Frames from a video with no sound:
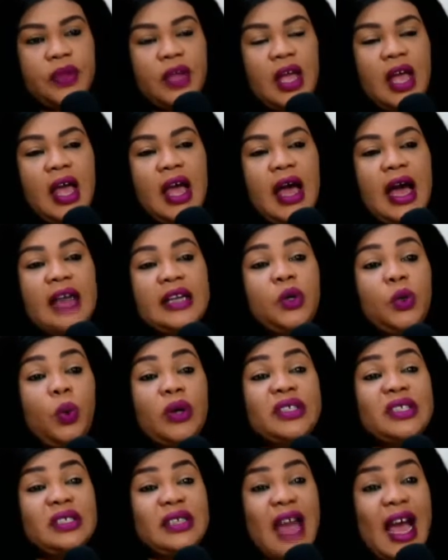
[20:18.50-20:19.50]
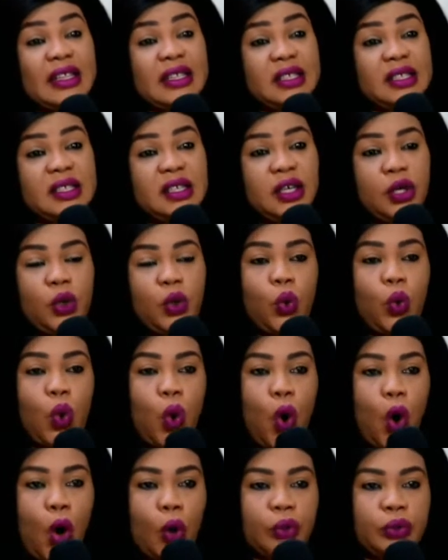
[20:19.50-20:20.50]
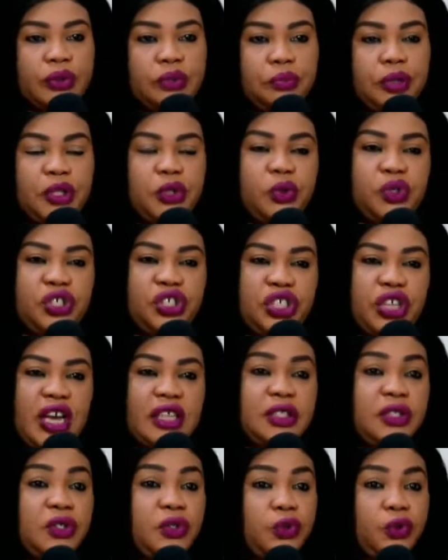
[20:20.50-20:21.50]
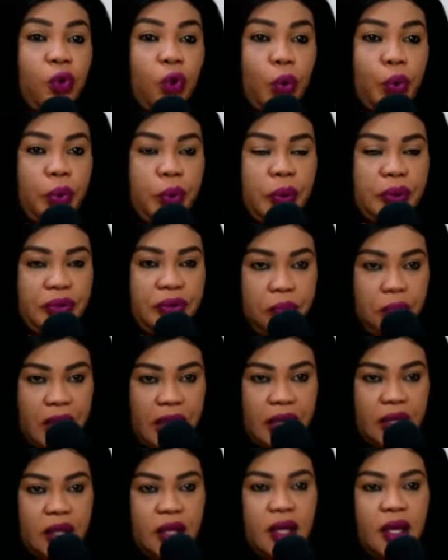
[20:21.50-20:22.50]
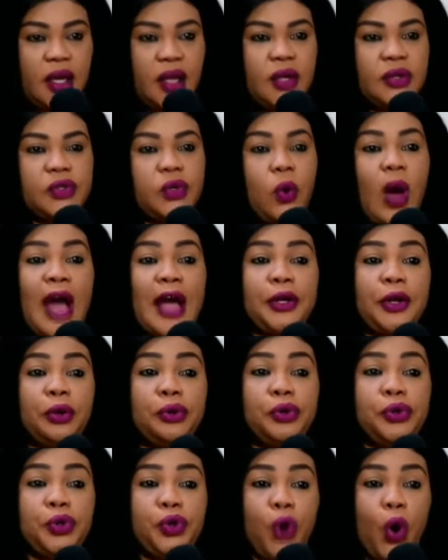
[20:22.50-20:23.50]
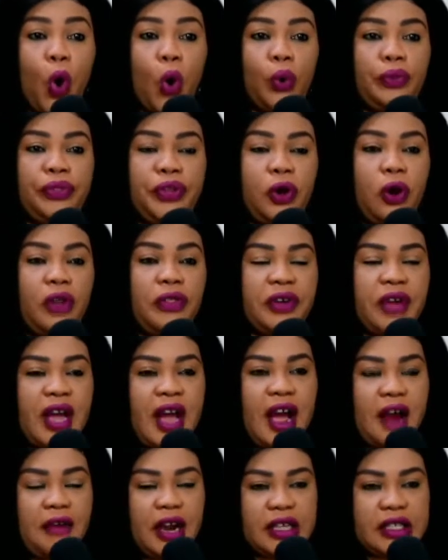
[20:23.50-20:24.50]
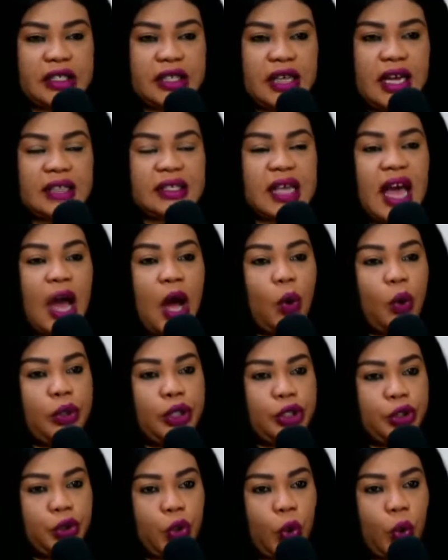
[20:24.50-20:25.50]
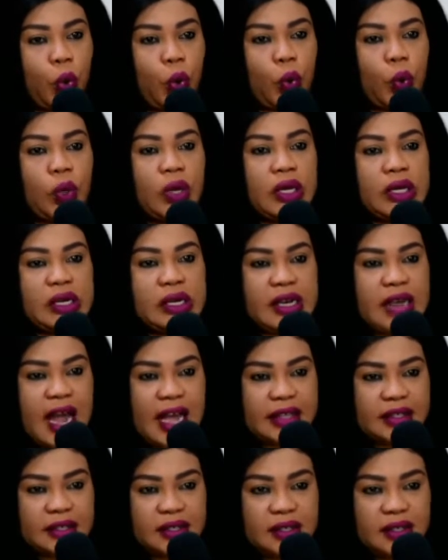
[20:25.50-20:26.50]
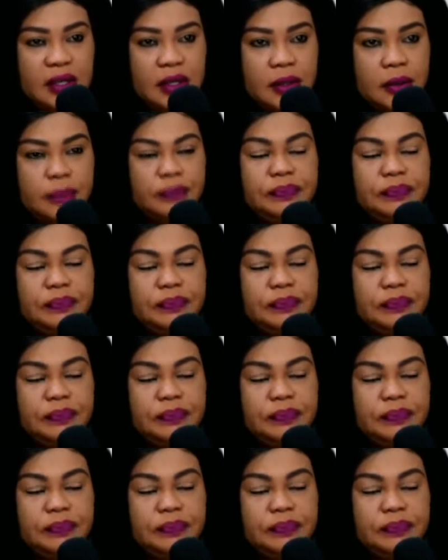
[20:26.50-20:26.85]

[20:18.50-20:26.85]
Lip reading: And it was Nancy who called me to share the story with me. So I don't know the other characters, I only know Nancy.